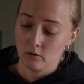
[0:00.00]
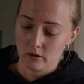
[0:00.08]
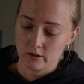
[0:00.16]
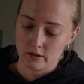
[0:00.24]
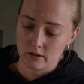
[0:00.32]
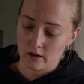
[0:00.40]

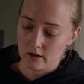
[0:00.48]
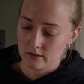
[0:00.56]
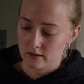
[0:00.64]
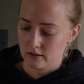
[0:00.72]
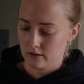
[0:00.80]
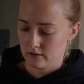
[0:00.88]
Which
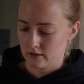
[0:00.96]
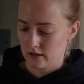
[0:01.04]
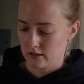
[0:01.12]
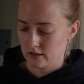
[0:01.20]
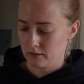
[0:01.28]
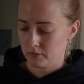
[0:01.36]
honestly, there's
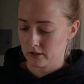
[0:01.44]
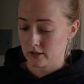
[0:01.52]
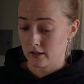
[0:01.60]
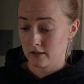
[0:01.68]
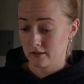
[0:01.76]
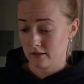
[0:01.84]
not that much
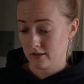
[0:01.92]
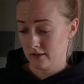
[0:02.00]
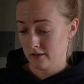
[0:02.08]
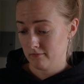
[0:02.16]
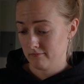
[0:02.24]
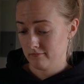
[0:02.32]
on
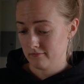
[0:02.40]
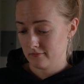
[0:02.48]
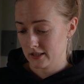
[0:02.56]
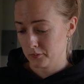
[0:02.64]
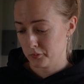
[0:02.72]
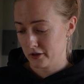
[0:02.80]
there.
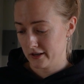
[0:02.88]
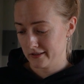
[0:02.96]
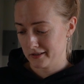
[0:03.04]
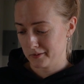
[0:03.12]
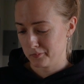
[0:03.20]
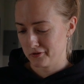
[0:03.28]

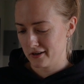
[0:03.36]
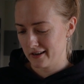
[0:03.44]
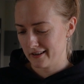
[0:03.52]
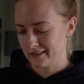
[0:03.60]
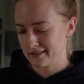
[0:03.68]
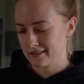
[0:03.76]
Surprise,
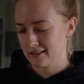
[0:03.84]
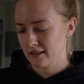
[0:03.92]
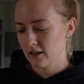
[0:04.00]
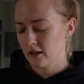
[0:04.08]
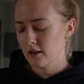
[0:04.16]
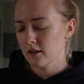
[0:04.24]
surprise.
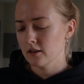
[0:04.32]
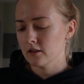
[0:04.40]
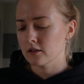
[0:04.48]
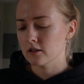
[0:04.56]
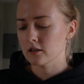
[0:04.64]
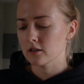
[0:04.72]

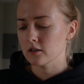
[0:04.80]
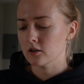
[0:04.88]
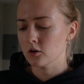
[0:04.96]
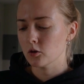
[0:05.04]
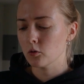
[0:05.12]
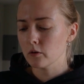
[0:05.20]
The
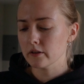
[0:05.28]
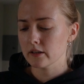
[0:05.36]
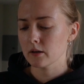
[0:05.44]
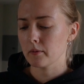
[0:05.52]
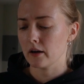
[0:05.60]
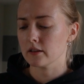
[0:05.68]
cool
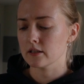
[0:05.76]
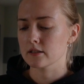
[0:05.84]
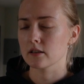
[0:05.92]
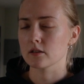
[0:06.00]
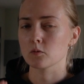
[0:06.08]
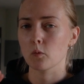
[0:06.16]
thing about this
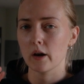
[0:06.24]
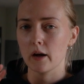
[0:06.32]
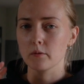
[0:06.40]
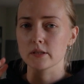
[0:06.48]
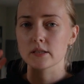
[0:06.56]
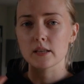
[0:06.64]
is when I
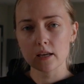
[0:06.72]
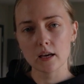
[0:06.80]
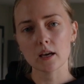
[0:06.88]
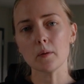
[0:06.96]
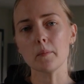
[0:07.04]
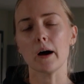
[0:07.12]
was
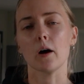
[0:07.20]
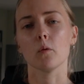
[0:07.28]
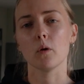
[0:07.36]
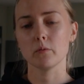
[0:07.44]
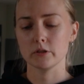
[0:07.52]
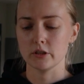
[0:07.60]
thinking about
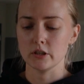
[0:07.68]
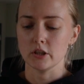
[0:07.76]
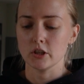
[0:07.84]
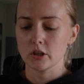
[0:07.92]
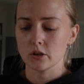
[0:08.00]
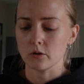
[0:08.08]
what would she
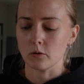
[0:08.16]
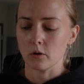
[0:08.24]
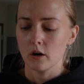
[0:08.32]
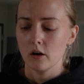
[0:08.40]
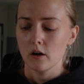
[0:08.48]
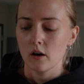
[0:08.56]
do,
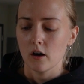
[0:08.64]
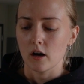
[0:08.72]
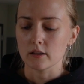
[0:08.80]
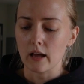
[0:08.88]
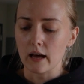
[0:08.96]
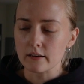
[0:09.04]

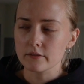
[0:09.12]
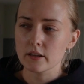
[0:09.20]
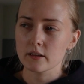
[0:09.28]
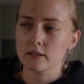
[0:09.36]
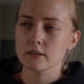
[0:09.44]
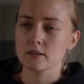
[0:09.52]
a lot of the
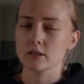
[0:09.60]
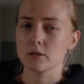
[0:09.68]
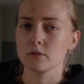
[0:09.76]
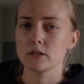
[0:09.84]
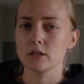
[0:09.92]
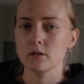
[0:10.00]
things that she
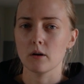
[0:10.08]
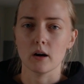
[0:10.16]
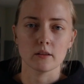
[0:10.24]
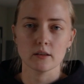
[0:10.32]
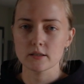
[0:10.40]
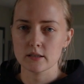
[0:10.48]
would do are
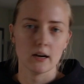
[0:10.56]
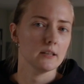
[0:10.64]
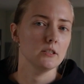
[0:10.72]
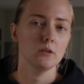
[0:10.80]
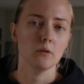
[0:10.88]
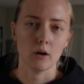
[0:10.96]
things that I
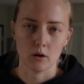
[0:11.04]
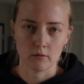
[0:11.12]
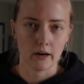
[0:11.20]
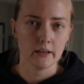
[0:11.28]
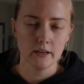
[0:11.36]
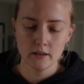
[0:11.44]
do
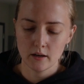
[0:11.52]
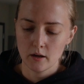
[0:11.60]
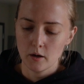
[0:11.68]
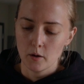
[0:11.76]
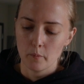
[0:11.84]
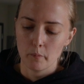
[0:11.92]
already,
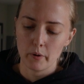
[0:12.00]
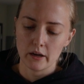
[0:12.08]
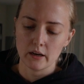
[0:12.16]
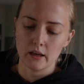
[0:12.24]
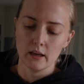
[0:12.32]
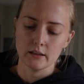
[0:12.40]

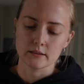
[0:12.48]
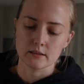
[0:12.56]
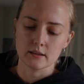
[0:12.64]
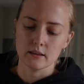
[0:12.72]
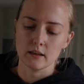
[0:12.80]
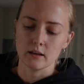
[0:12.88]
but
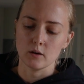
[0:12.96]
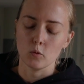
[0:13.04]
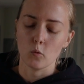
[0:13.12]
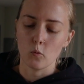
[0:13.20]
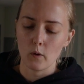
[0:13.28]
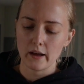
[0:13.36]
it's the
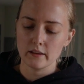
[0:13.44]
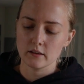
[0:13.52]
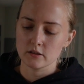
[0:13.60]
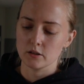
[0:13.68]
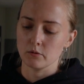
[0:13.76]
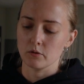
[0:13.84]
way
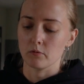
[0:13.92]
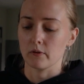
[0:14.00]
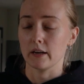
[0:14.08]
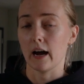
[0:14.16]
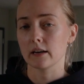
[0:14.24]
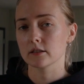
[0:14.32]
that she would
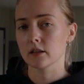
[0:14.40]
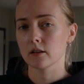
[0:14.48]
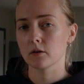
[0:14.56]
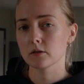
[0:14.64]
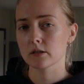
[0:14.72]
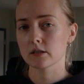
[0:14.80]
react to
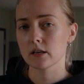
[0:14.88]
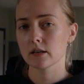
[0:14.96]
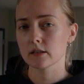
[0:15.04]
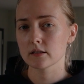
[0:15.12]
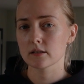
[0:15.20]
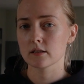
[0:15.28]
those
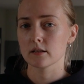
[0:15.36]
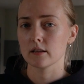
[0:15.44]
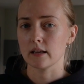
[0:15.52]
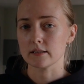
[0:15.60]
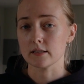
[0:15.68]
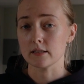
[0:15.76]
things
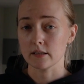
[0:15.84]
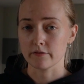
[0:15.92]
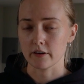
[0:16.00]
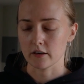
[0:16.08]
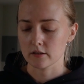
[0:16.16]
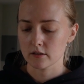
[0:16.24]
that's
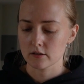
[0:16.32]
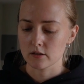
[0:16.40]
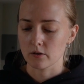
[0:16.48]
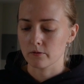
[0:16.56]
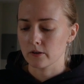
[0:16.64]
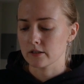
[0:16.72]
different.
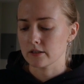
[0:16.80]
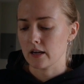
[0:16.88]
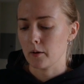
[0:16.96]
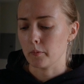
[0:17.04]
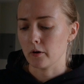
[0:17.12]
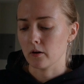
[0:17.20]
So for
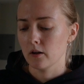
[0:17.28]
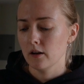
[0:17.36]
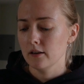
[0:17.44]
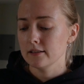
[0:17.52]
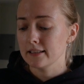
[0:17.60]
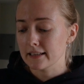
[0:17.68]
example,
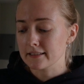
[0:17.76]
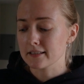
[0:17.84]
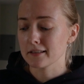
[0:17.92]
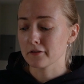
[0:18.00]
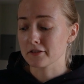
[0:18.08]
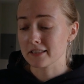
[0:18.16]
gets
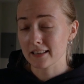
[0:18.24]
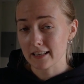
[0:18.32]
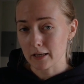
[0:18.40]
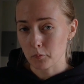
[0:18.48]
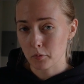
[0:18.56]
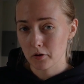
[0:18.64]
enough
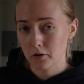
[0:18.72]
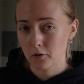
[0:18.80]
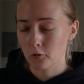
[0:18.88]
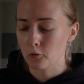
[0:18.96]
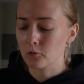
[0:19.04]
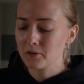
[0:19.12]
sleep,
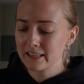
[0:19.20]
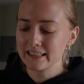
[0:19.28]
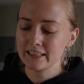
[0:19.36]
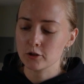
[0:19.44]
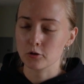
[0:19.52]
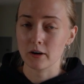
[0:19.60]

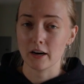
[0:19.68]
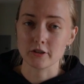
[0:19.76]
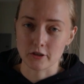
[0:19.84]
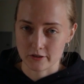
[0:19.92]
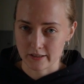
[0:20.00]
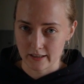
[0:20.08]
really
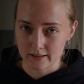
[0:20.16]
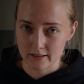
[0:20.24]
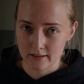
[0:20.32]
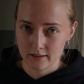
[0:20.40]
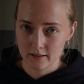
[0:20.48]
treasures it.